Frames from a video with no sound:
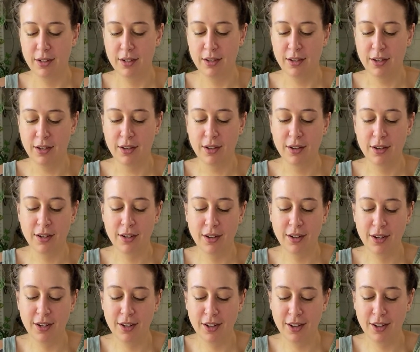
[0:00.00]

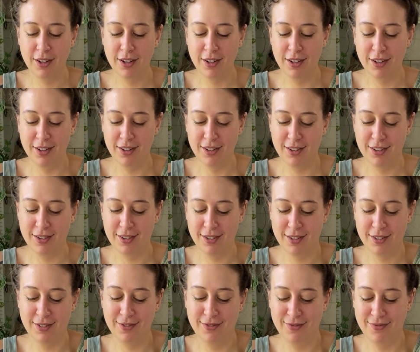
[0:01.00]

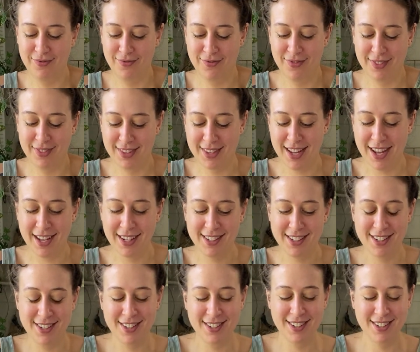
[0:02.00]
Oh, that's
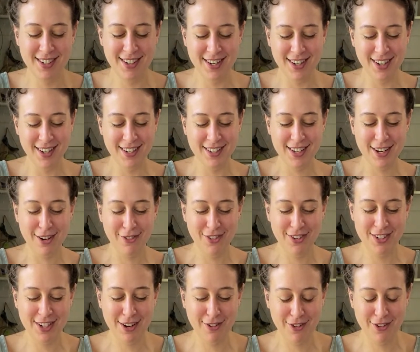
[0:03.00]
interesting. 10 for
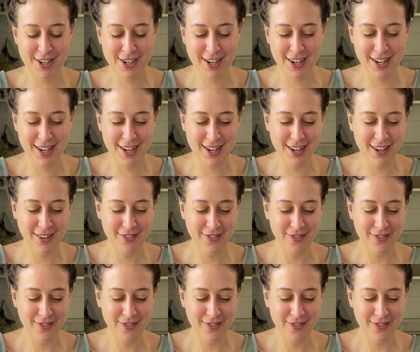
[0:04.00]
10K.